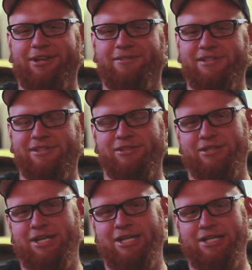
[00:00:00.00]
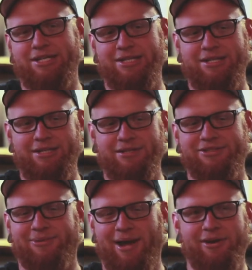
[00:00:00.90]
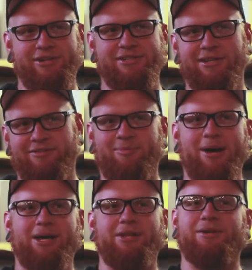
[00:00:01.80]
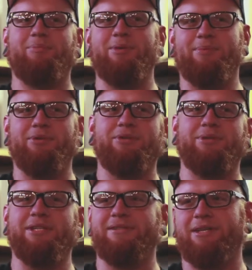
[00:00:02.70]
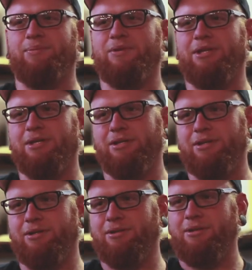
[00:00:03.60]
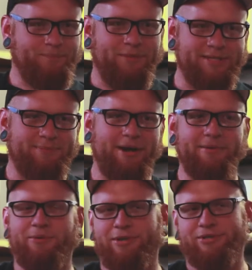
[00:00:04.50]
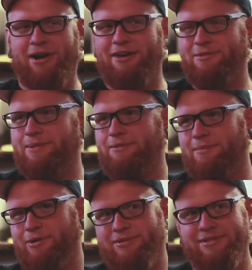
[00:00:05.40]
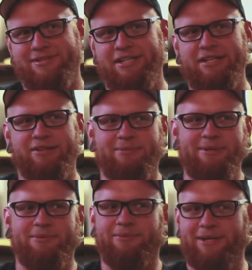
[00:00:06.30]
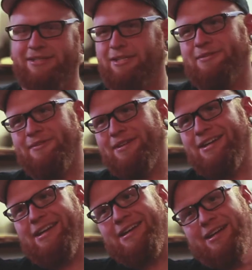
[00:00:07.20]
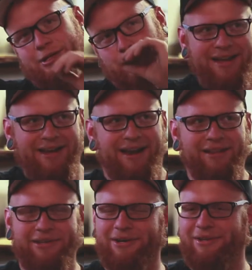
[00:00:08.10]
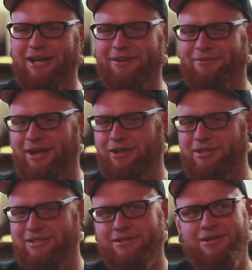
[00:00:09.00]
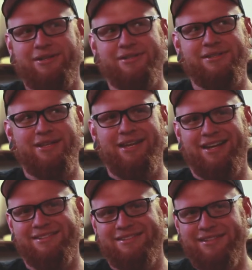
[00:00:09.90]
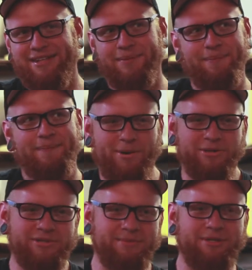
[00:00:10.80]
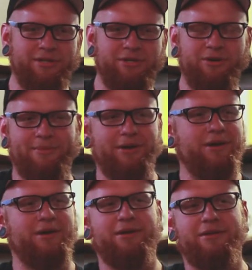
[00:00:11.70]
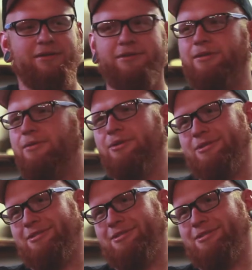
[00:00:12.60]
every single day. Surround yourself by other people doing the same thing, you know. That's probably what drives me the most, is seeing other people make stuff every day, you know. I look online, follow these artists, and I see them post something new, I'm like, dude,